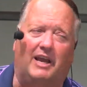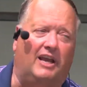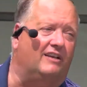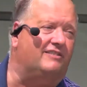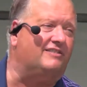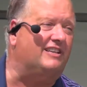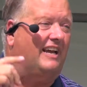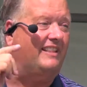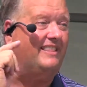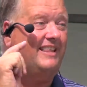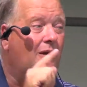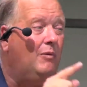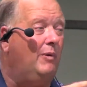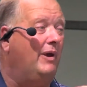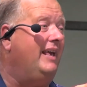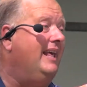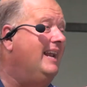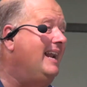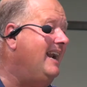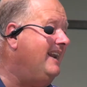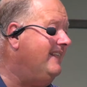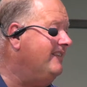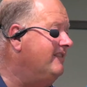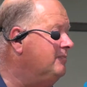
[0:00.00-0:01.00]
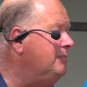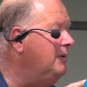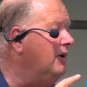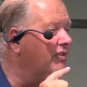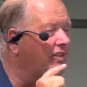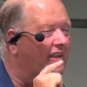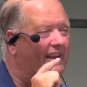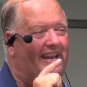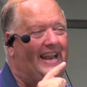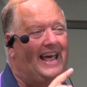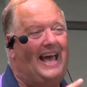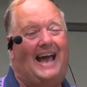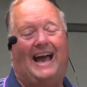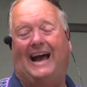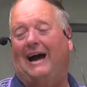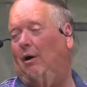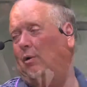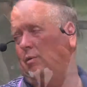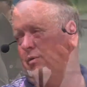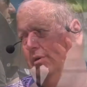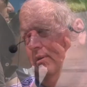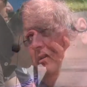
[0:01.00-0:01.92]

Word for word: He said, I think we get out of this building now.